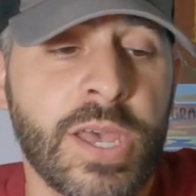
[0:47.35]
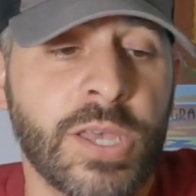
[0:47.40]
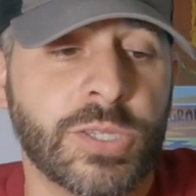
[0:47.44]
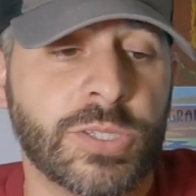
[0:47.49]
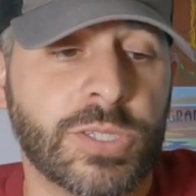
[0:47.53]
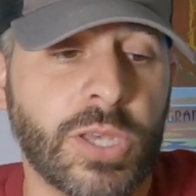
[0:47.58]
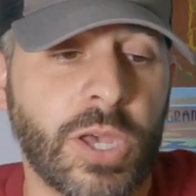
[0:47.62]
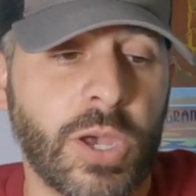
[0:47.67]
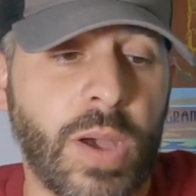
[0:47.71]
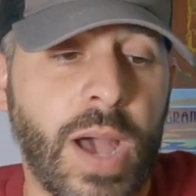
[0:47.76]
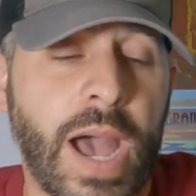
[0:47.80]

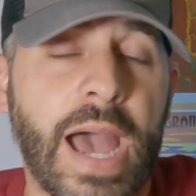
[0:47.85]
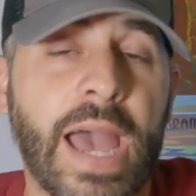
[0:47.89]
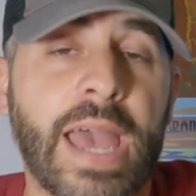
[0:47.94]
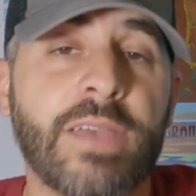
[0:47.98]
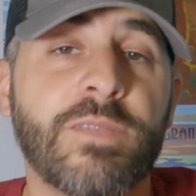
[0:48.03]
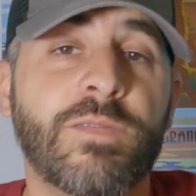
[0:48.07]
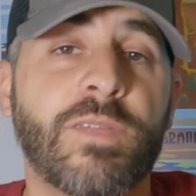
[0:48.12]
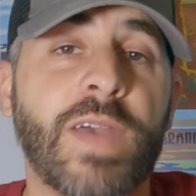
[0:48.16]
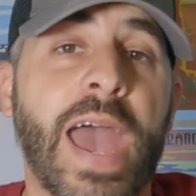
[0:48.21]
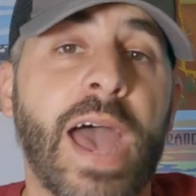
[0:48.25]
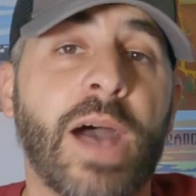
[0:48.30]
So
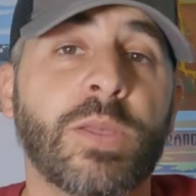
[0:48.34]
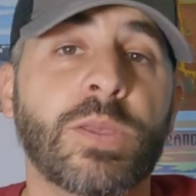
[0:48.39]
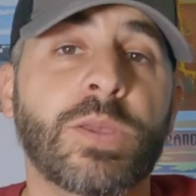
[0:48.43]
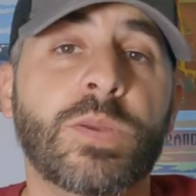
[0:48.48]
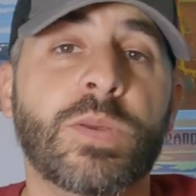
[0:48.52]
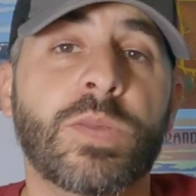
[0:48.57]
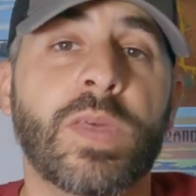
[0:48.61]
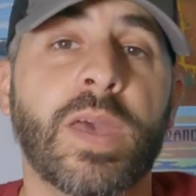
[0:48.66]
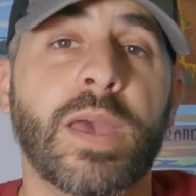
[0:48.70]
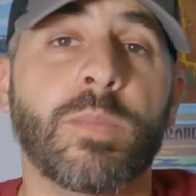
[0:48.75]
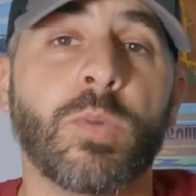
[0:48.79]
I
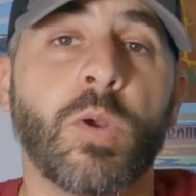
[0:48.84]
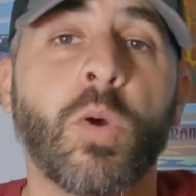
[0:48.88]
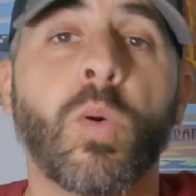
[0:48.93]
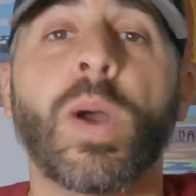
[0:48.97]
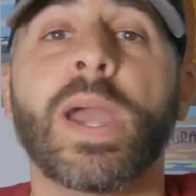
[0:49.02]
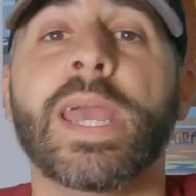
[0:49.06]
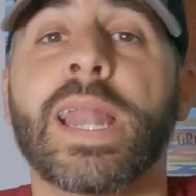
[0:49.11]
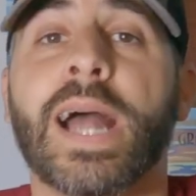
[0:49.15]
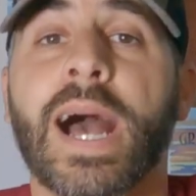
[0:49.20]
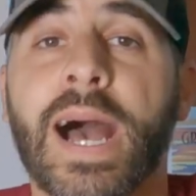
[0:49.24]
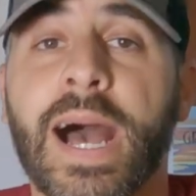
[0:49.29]
value them
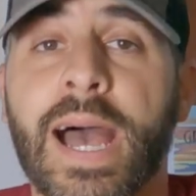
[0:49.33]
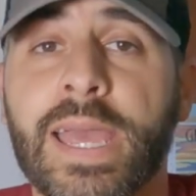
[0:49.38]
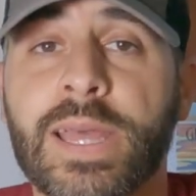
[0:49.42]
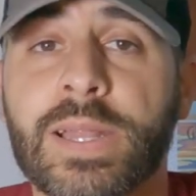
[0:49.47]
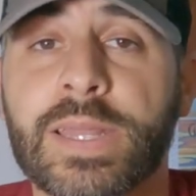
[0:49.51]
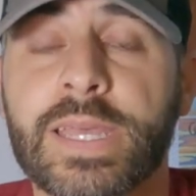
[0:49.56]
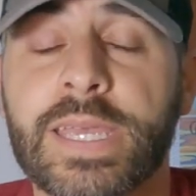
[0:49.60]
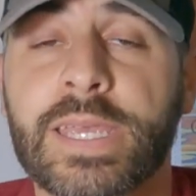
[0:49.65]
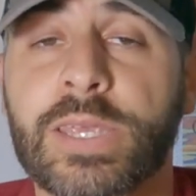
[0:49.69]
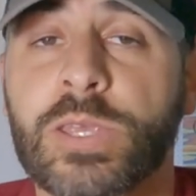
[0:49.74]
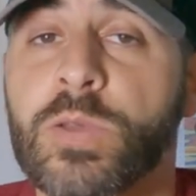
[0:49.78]
quite
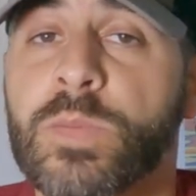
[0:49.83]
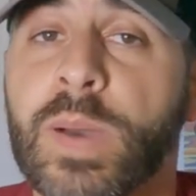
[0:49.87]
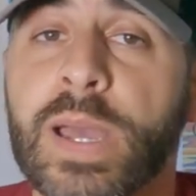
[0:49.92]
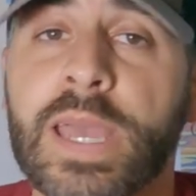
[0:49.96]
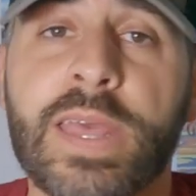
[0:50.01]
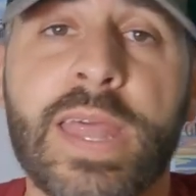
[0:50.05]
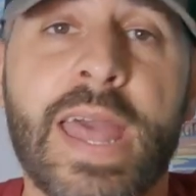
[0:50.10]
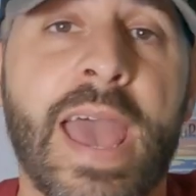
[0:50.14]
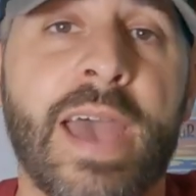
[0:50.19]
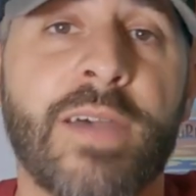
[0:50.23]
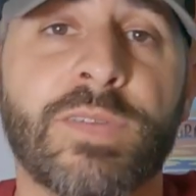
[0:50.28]
highly. You
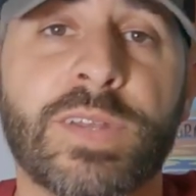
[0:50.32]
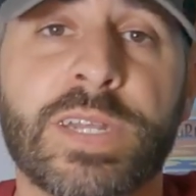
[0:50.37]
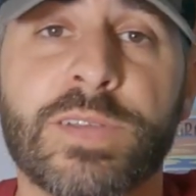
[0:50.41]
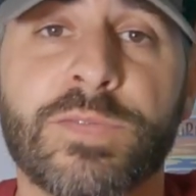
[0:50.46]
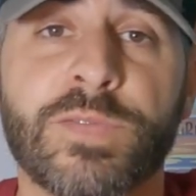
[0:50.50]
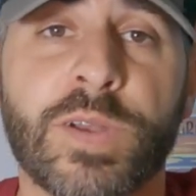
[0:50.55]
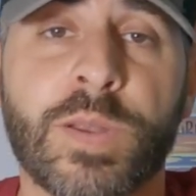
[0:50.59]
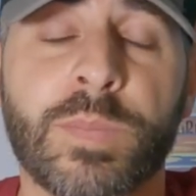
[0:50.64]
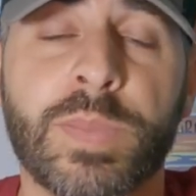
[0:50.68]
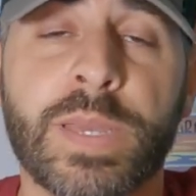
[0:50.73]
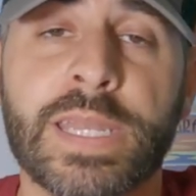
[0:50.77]
might have a
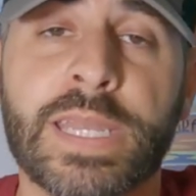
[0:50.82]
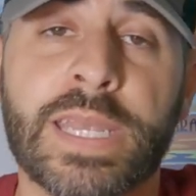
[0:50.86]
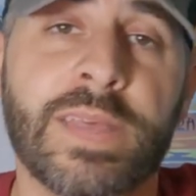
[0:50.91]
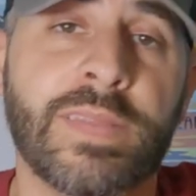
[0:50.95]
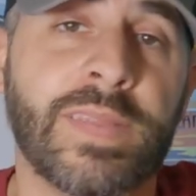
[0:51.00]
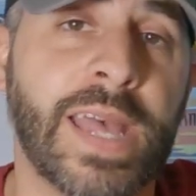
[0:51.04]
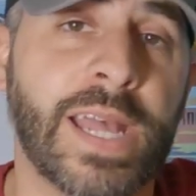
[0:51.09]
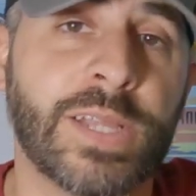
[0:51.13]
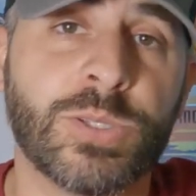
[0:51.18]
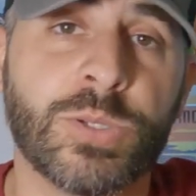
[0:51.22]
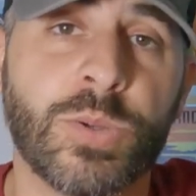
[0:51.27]
different
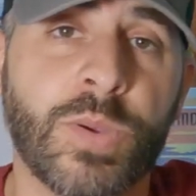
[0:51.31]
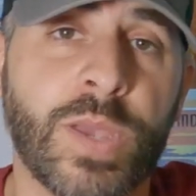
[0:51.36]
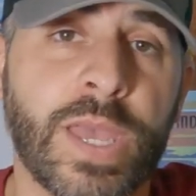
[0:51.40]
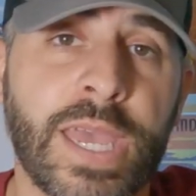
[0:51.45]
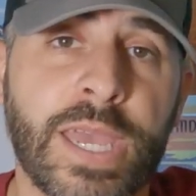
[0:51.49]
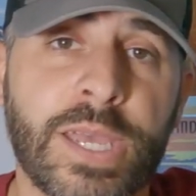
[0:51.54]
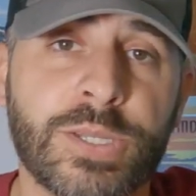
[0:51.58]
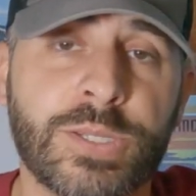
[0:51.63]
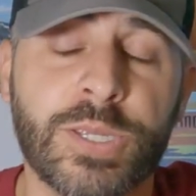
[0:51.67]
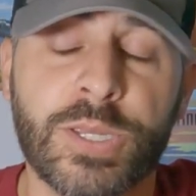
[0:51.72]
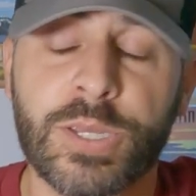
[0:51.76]
opinion, that's
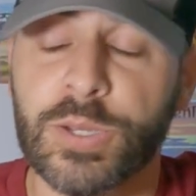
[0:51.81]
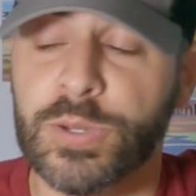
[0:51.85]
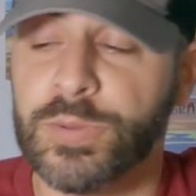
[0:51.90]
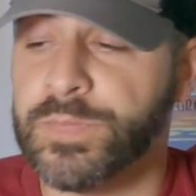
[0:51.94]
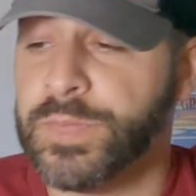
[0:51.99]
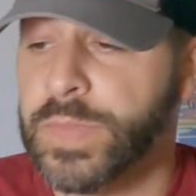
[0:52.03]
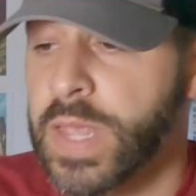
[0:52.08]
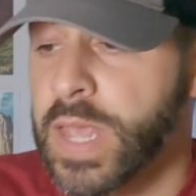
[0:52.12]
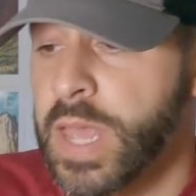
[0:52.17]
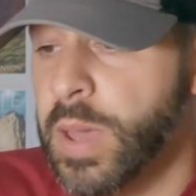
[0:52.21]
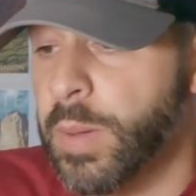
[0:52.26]
okay
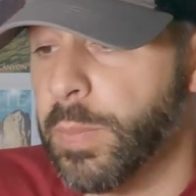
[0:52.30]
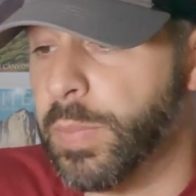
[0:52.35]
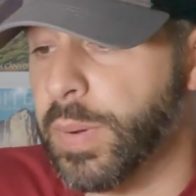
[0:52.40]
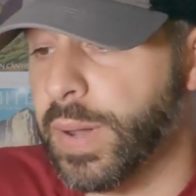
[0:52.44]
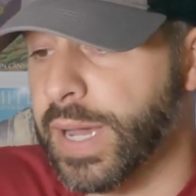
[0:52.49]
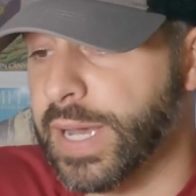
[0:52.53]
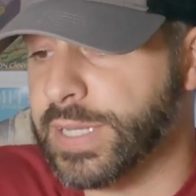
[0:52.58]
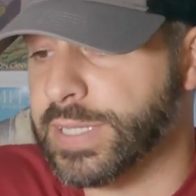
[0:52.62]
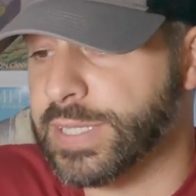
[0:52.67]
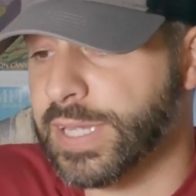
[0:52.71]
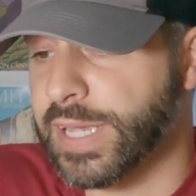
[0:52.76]
too,
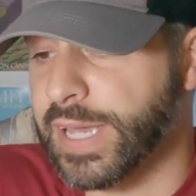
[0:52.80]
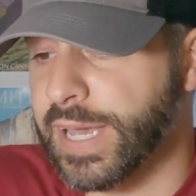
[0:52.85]
but